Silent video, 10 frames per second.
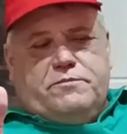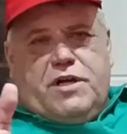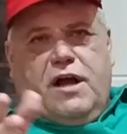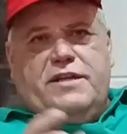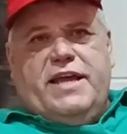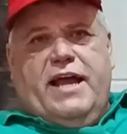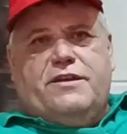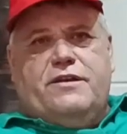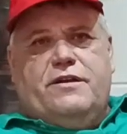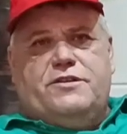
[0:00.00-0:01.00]

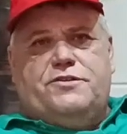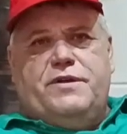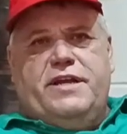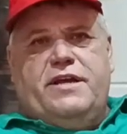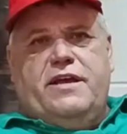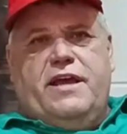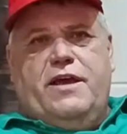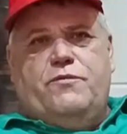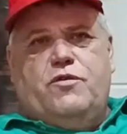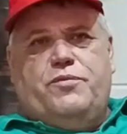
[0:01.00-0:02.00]
Contact her, Trina,
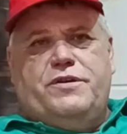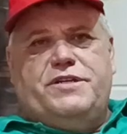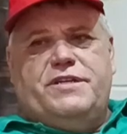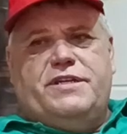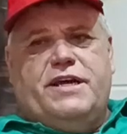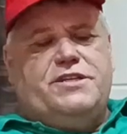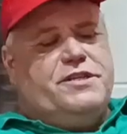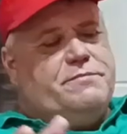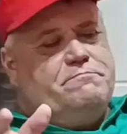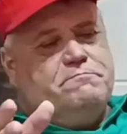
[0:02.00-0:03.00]
and we'll put you in
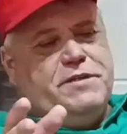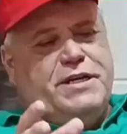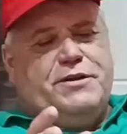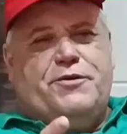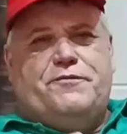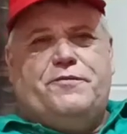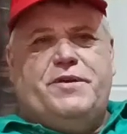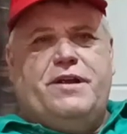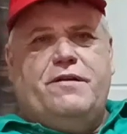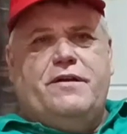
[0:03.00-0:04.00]
touch and, and go from
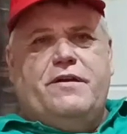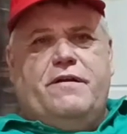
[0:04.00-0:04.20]
there.